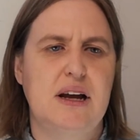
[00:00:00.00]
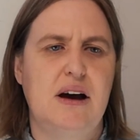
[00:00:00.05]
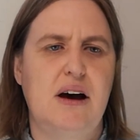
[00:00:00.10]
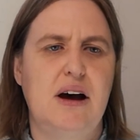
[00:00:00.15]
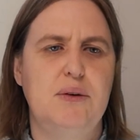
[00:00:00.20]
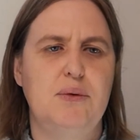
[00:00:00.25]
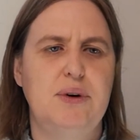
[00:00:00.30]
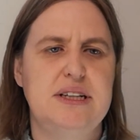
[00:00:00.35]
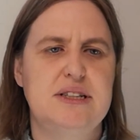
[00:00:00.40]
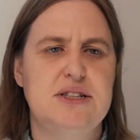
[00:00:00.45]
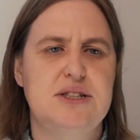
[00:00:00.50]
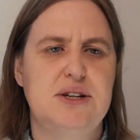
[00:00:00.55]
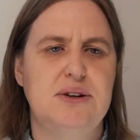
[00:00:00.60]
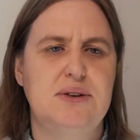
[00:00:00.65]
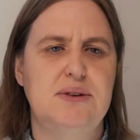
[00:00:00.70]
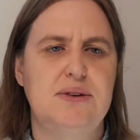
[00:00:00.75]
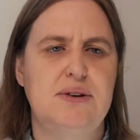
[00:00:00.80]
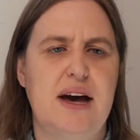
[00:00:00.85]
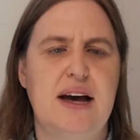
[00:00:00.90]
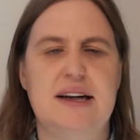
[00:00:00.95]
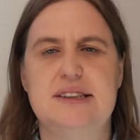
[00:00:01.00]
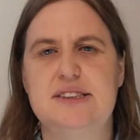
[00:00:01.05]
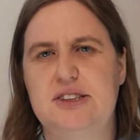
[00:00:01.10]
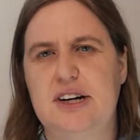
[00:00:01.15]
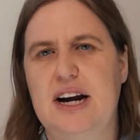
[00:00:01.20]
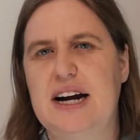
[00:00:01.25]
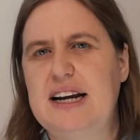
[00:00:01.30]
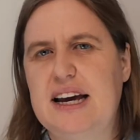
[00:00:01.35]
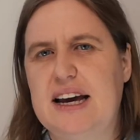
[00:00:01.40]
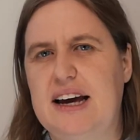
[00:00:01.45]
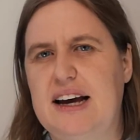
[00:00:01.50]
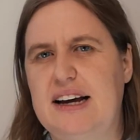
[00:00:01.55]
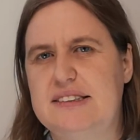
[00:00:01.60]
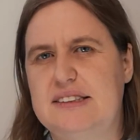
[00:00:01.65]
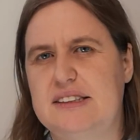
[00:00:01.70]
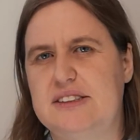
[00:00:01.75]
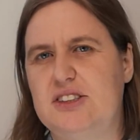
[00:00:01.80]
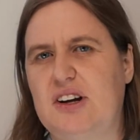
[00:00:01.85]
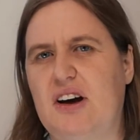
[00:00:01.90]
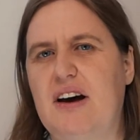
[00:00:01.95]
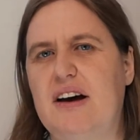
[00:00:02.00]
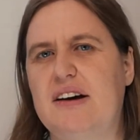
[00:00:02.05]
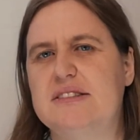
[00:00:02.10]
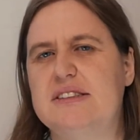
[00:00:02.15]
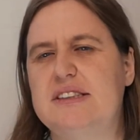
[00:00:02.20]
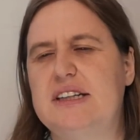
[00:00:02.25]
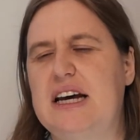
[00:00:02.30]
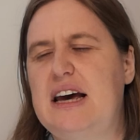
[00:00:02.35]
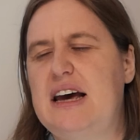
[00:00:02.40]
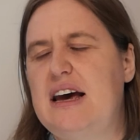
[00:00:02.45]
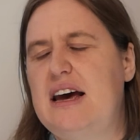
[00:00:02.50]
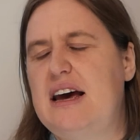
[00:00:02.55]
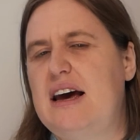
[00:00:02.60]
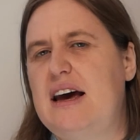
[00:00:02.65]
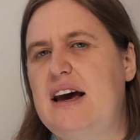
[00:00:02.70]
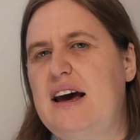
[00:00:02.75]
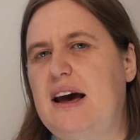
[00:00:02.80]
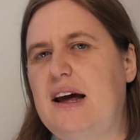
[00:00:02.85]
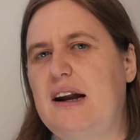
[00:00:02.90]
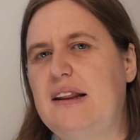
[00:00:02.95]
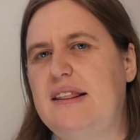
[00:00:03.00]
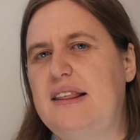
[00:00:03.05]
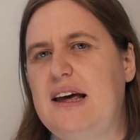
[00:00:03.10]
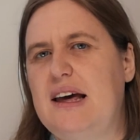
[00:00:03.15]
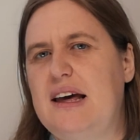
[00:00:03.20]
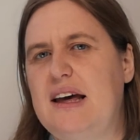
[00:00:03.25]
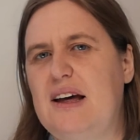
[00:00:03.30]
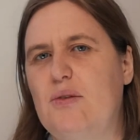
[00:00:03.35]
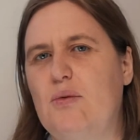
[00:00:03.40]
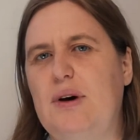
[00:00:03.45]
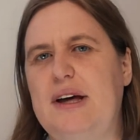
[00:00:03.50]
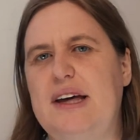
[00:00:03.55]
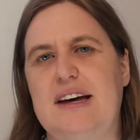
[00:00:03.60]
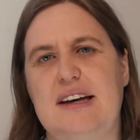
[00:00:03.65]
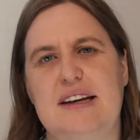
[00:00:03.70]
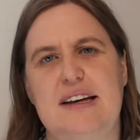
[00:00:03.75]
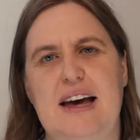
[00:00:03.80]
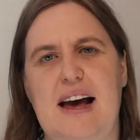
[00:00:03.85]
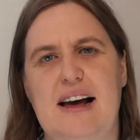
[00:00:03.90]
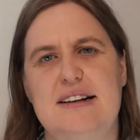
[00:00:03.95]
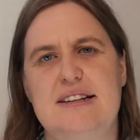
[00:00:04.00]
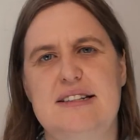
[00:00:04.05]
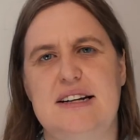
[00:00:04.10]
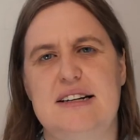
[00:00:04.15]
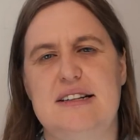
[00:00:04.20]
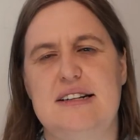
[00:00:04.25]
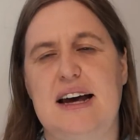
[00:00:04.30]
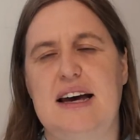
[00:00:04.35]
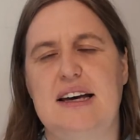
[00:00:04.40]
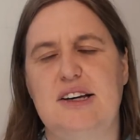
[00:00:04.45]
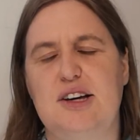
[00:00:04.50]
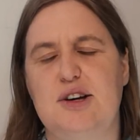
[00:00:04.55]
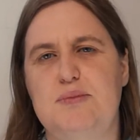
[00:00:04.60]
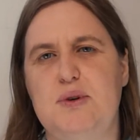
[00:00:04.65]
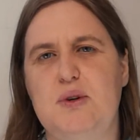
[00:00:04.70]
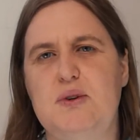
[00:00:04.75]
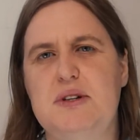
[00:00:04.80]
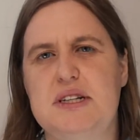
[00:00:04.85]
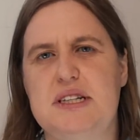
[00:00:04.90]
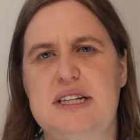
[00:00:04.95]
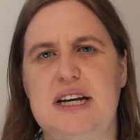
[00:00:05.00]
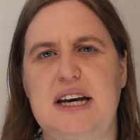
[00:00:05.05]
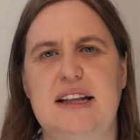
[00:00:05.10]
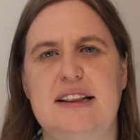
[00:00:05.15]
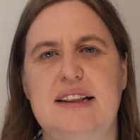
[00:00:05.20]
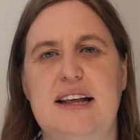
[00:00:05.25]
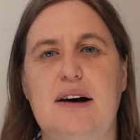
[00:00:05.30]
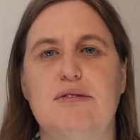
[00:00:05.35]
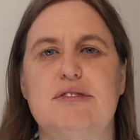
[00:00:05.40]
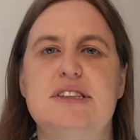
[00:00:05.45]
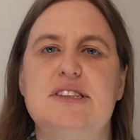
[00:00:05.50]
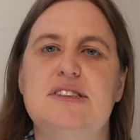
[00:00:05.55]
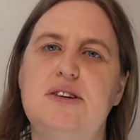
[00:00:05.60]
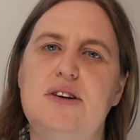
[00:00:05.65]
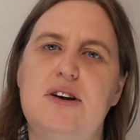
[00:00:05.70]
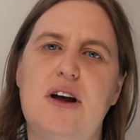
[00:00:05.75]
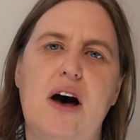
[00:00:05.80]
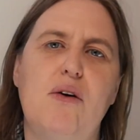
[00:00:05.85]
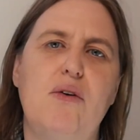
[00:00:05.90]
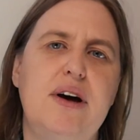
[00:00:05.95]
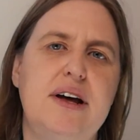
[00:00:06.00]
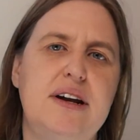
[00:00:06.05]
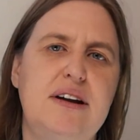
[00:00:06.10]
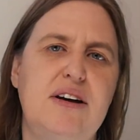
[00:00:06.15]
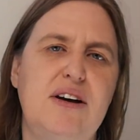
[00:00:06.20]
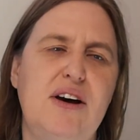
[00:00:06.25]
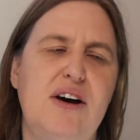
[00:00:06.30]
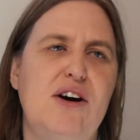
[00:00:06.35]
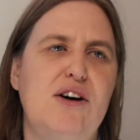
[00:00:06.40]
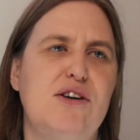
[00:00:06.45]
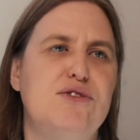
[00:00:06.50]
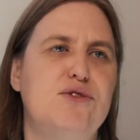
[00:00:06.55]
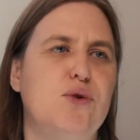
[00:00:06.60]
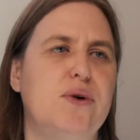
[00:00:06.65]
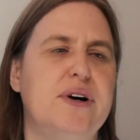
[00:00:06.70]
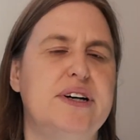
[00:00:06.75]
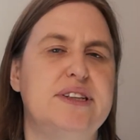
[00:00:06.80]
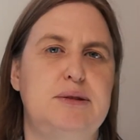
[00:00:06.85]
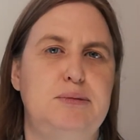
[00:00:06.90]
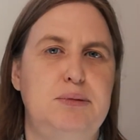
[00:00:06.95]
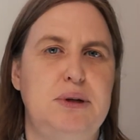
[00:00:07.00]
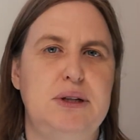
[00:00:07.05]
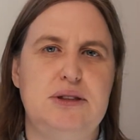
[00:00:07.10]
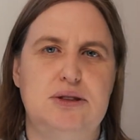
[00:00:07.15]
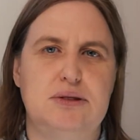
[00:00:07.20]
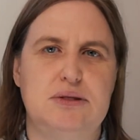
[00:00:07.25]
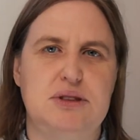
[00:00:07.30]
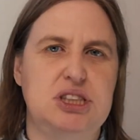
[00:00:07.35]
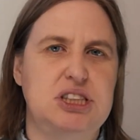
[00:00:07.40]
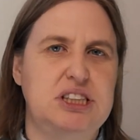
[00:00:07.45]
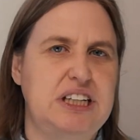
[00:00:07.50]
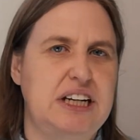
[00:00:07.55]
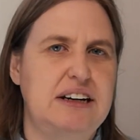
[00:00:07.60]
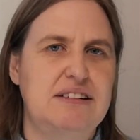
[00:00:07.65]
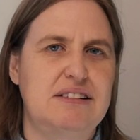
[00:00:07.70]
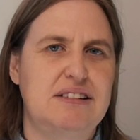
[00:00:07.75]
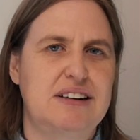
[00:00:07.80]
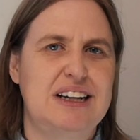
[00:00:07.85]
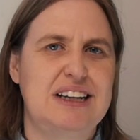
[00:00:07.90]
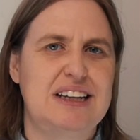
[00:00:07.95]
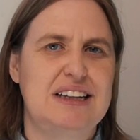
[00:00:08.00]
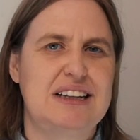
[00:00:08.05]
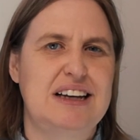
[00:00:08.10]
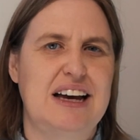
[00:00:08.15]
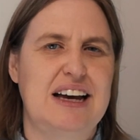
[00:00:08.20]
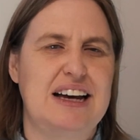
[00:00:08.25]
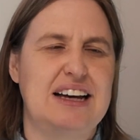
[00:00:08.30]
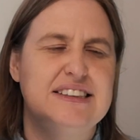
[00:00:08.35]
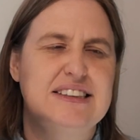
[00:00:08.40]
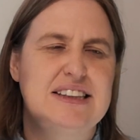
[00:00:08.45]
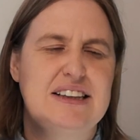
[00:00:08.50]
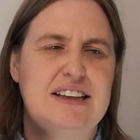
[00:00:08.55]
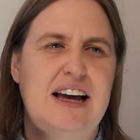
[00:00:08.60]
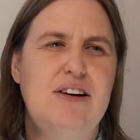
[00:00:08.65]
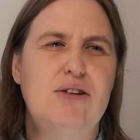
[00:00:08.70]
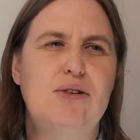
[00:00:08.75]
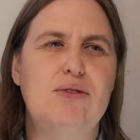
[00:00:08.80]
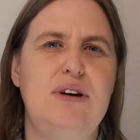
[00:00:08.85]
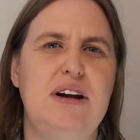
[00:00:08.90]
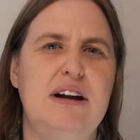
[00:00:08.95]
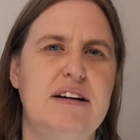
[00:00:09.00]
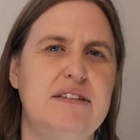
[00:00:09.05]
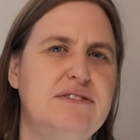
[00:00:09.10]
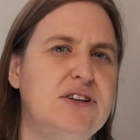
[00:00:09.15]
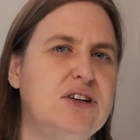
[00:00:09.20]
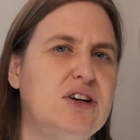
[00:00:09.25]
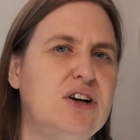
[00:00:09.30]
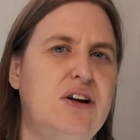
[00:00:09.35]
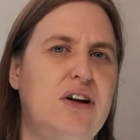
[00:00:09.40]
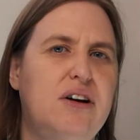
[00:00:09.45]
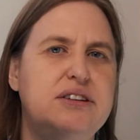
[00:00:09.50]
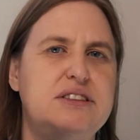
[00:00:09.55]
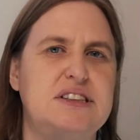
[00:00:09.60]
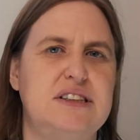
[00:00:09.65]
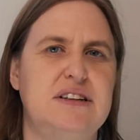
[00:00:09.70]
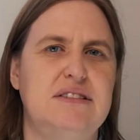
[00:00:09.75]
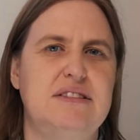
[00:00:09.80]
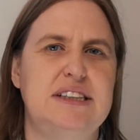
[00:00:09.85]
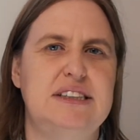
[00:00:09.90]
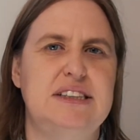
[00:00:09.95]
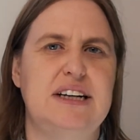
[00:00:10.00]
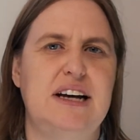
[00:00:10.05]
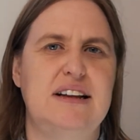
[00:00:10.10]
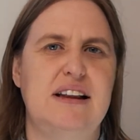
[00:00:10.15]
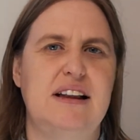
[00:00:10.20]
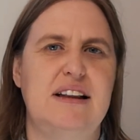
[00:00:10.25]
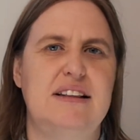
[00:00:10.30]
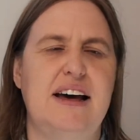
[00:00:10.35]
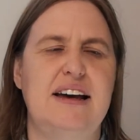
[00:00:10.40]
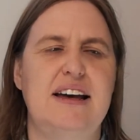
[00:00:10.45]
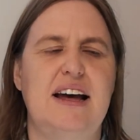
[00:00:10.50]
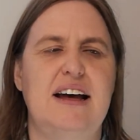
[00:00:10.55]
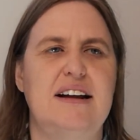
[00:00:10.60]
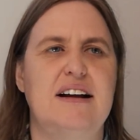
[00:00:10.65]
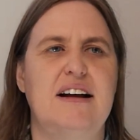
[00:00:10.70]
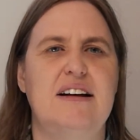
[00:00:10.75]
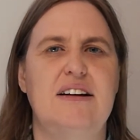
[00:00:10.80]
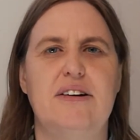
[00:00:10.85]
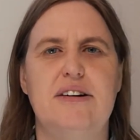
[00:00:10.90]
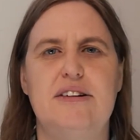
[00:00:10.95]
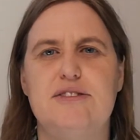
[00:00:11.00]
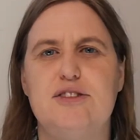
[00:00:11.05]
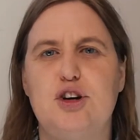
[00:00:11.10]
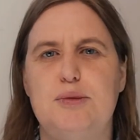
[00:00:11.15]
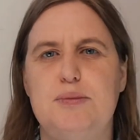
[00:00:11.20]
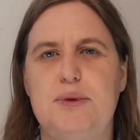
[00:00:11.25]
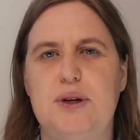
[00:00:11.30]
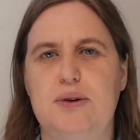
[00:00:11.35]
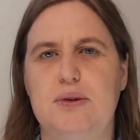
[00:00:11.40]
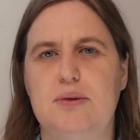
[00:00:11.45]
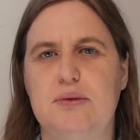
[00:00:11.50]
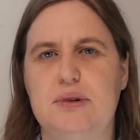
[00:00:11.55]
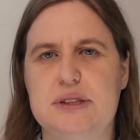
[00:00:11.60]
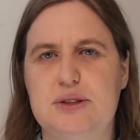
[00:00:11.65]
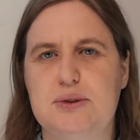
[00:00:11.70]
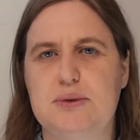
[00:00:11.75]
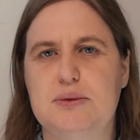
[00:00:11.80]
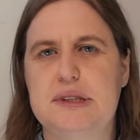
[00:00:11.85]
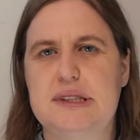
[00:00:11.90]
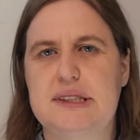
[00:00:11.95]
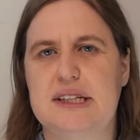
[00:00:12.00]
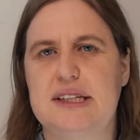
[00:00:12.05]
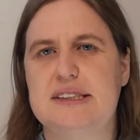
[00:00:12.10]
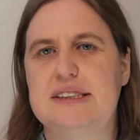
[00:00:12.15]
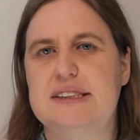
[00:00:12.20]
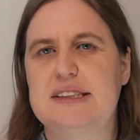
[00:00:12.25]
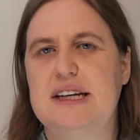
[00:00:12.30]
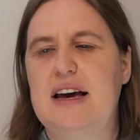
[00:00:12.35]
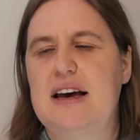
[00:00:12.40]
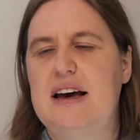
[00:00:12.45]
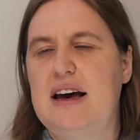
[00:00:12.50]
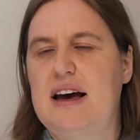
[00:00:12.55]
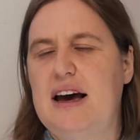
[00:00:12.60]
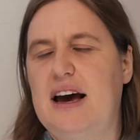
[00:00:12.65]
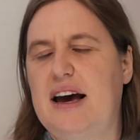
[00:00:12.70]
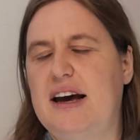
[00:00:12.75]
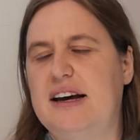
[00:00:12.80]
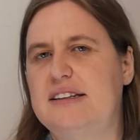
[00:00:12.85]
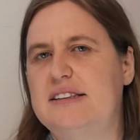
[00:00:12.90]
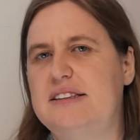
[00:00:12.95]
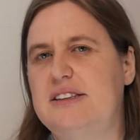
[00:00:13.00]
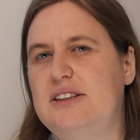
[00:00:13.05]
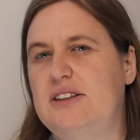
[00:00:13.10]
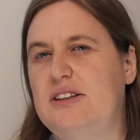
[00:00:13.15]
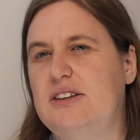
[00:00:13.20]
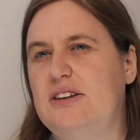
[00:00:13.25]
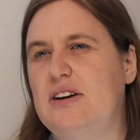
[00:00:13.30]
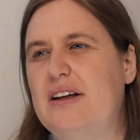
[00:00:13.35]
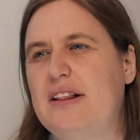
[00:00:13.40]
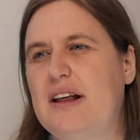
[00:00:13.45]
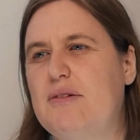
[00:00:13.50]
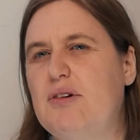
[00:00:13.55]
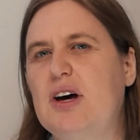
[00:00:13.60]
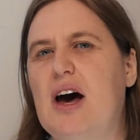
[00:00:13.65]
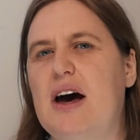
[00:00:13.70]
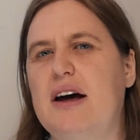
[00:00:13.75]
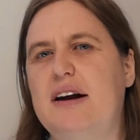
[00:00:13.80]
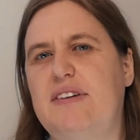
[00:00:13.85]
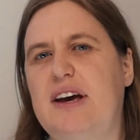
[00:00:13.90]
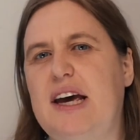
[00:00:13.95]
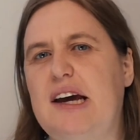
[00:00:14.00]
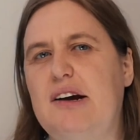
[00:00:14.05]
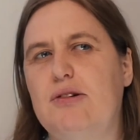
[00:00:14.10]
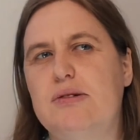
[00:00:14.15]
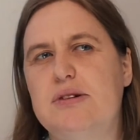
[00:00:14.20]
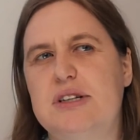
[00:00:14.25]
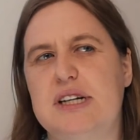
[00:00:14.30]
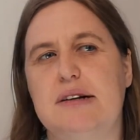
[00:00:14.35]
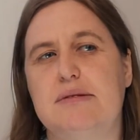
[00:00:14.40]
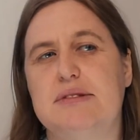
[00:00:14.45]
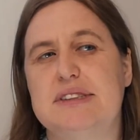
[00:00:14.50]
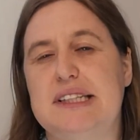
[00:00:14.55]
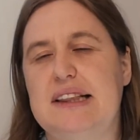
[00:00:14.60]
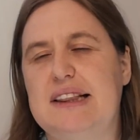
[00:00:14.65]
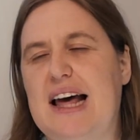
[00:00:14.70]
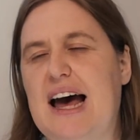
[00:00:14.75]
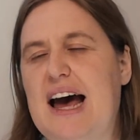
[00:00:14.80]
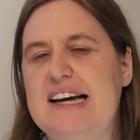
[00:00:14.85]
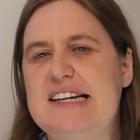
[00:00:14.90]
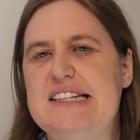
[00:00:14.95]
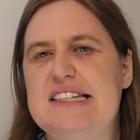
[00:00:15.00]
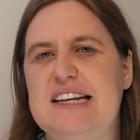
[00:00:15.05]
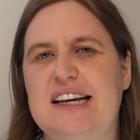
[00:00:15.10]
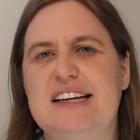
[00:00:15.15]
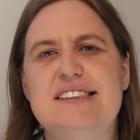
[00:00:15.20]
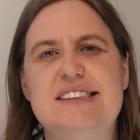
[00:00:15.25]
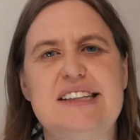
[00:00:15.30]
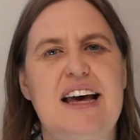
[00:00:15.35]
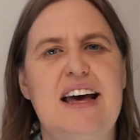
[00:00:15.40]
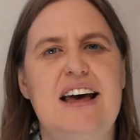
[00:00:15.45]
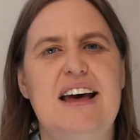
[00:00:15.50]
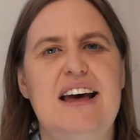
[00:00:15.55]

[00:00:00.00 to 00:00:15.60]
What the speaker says: I went to Australia as a child, and there we encountered a community that was known for its mutual sharing. They all lived close to each other. They had a lot of communal resources, and they were kind of heralded. It was in the 80s.